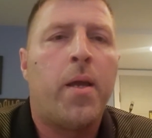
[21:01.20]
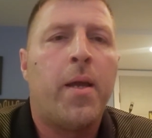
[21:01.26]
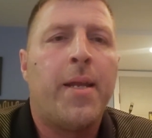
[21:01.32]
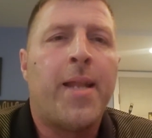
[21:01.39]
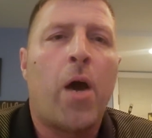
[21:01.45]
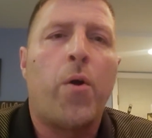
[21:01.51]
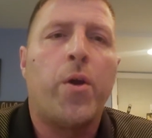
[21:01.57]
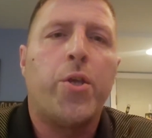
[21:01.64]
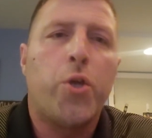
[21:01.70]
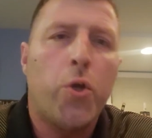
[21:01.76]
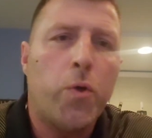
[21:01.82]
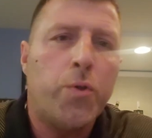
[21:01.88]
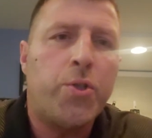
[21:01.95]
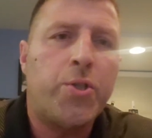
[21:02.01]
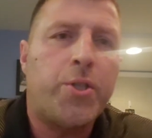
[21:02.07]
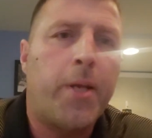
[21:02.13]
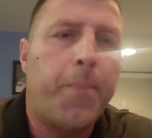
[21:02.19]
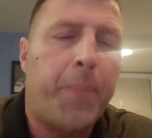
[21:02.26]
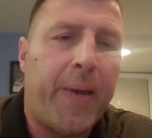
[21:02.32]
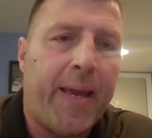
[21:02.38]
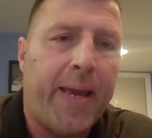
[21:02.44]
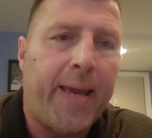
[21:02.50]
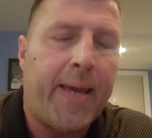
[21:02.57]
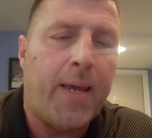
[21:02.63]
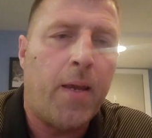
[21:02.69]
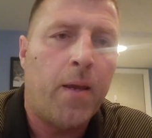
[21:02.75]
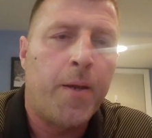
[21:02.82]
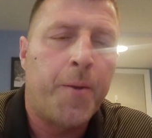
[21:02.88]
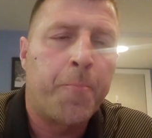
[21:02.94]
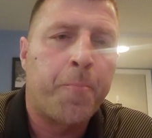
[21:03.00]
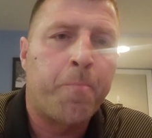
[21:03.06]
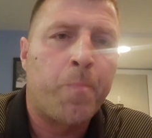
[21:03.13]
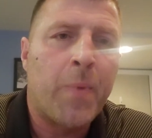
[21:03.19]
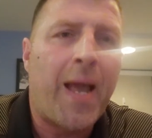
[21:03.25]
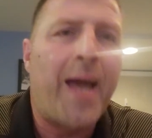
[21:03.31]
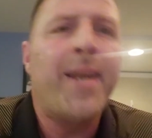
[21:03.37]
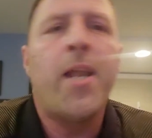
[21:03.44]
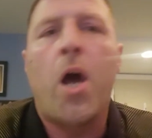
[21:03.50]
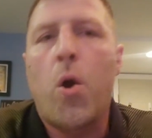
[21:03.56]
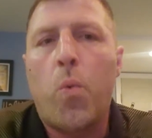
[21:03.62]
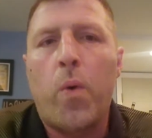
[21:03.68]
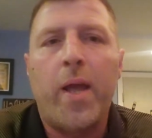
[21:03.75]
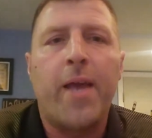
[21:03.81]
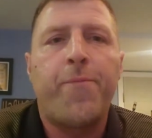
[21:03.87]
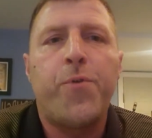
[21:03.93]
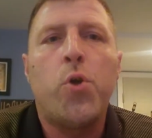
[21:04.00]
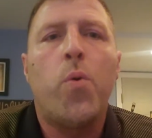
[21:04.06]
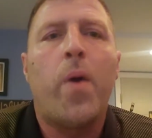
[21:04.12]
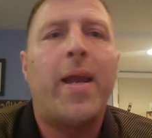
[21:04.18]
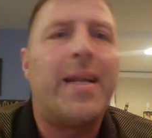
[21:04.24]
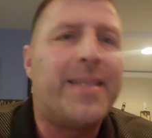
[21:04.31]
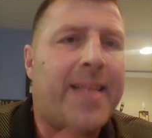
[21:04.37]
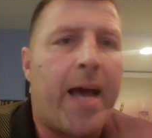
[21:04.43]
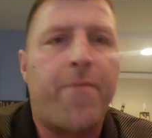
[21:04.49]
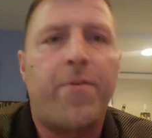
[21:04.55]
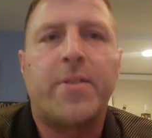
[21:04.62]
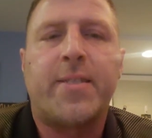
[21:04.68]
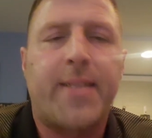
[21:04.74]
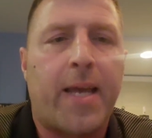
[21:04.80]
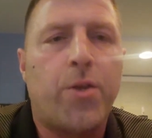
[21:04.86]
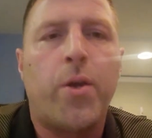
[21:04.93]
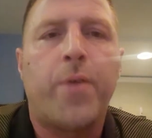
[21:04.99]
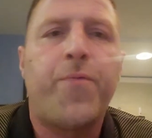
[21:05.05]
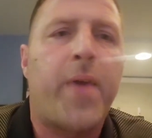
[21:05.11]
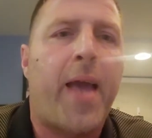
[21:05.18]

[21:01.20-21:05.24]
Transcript: Now, it used to be, I know if you had a devastating, if you